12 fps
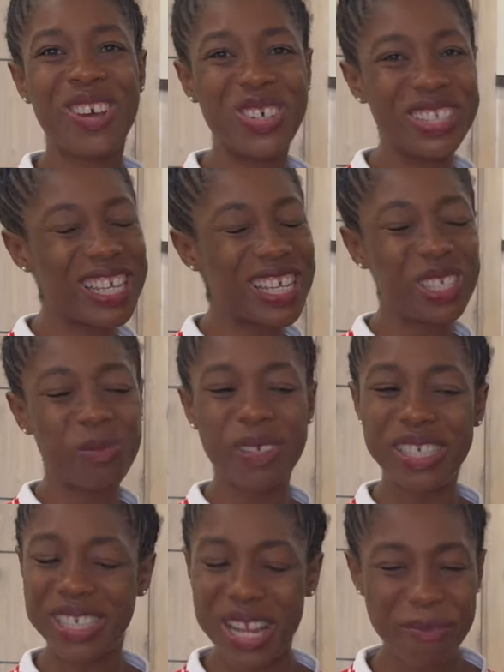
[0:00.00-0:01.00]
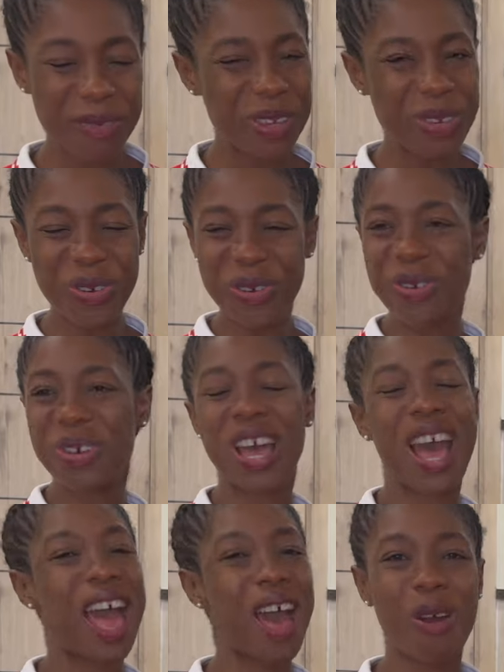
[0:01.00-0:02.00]
content, please let me know.
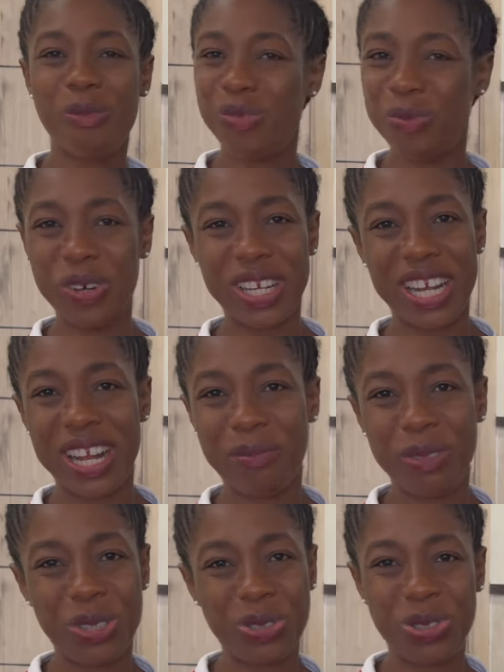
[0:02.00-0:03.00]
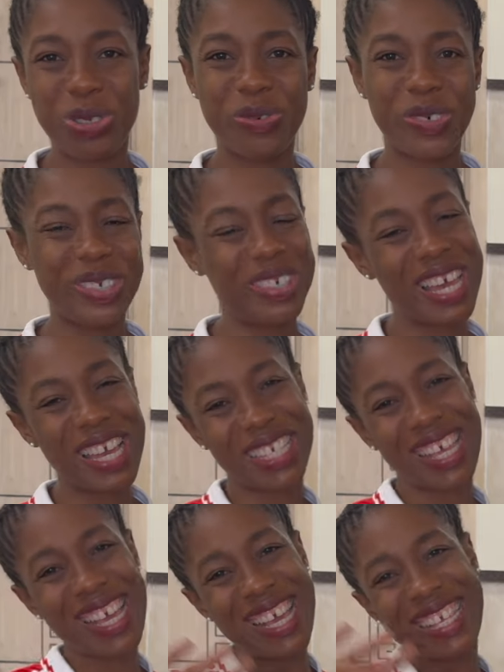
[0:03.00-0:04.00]
I'll be more than happy to shoot for you guys.
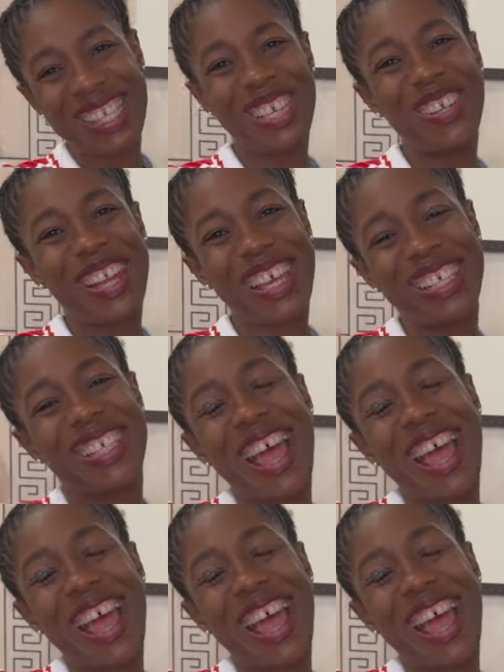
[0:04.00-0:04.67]
See you next